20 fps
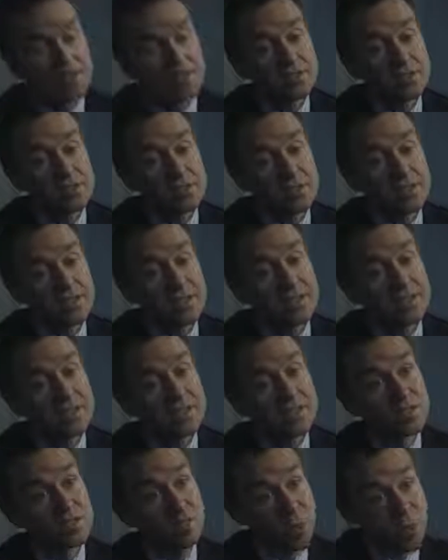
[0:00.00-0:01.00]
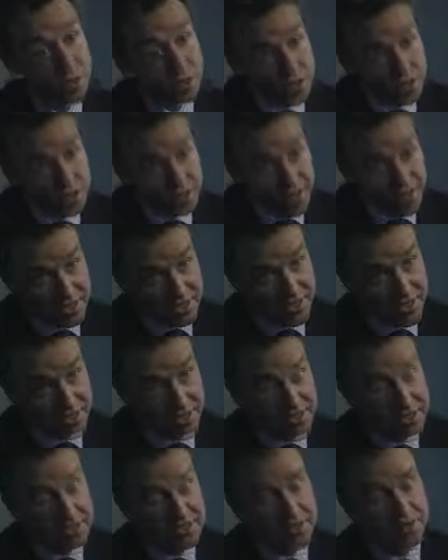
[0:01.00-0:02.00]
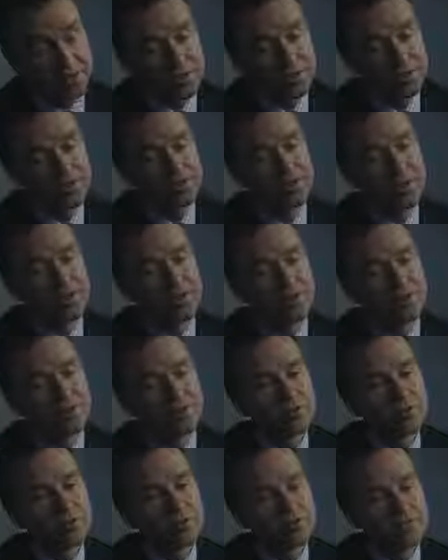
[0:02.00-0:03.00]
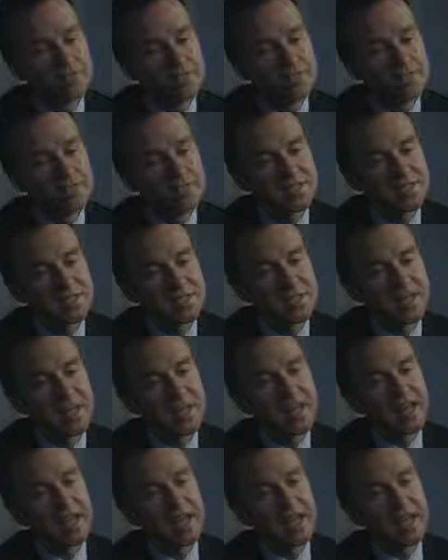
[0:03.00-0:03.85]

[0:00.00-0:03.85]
So I think that's one strategy that's going to try and overcome resistance.